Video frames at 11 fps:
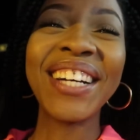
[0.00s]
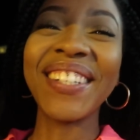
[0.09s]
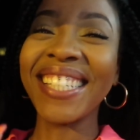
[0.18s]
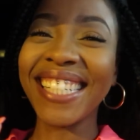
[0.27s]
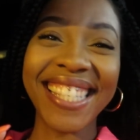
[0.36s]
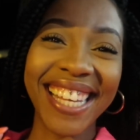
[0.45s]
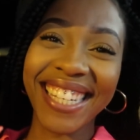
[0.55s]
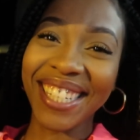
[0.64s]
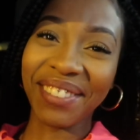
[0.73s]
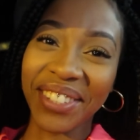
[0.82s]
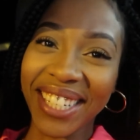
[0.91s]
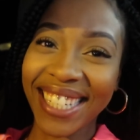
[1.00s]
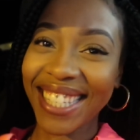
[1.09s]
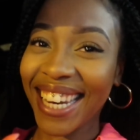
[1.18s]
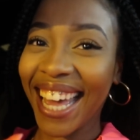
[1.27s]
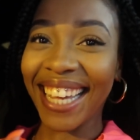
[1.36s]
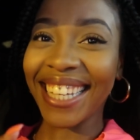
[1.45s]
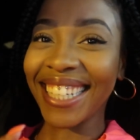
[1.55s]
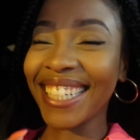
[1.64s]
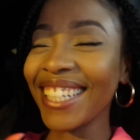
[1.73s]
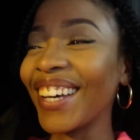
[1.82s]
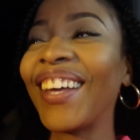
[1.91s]
You didn't see a dead body, he's
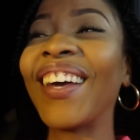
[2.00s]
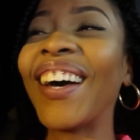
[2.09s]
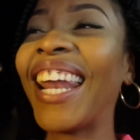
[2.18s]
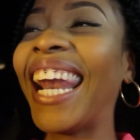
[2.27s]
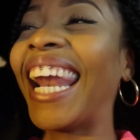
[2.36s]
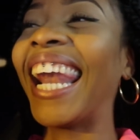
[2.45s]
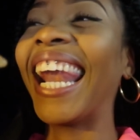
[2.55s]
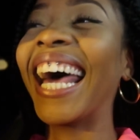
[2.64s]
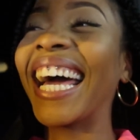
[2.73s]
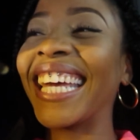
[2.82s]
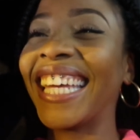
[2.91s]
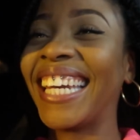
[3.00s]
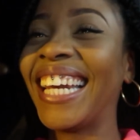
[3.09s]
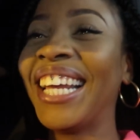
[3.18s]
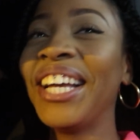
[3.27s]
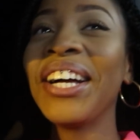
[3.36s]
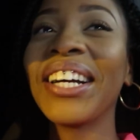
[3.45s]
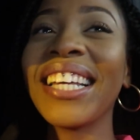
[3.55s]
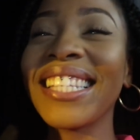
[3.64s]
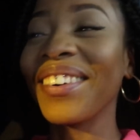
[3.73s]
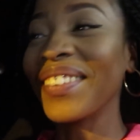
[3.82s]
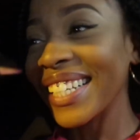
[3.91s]
lying. Lying,
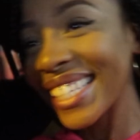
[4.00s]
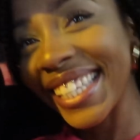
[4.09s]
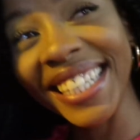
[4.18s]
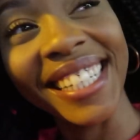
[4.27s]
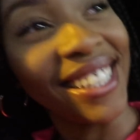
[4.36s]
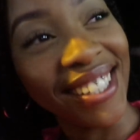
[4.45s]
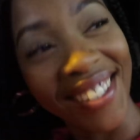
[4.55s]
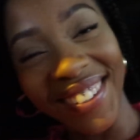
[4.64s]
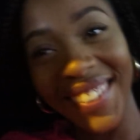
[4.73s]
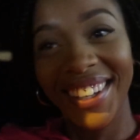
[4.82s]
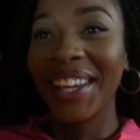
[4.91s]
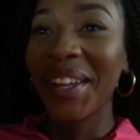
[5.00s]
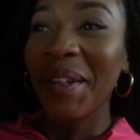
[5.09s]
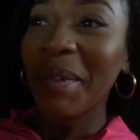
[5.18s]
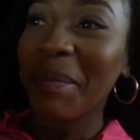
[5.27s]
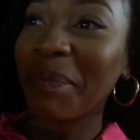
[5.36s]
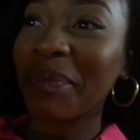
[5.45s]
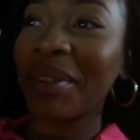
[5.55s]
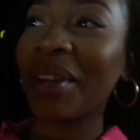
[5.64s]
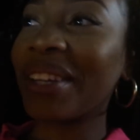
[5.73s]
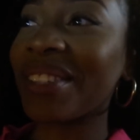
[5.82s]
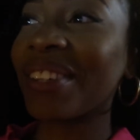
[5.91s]
because I would have seen it too.
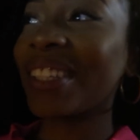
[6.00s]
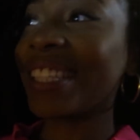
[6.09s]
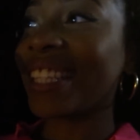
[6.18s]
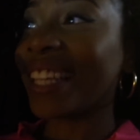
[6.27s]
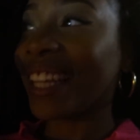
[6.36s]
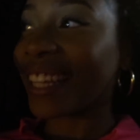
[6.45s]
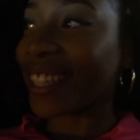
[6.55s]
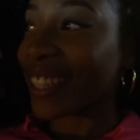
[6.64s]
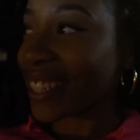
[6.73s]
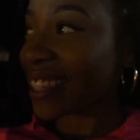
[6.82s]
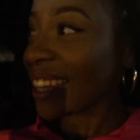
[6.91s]
No, it's not tea, it's just